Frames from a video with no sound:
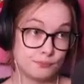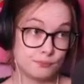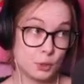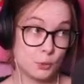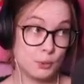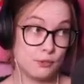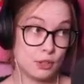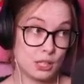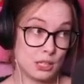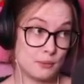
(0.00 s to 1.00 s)
we
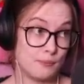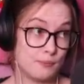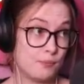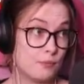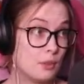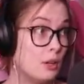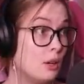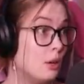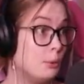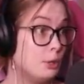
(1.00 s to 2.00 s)
forget.
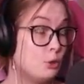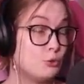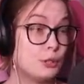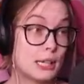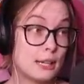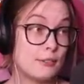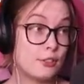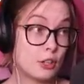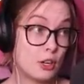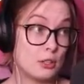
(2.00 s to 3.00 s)
We do forget and
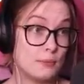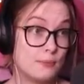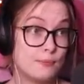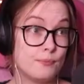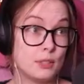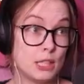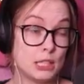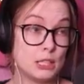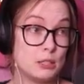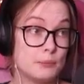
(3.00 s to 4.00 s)
forgot. Yes.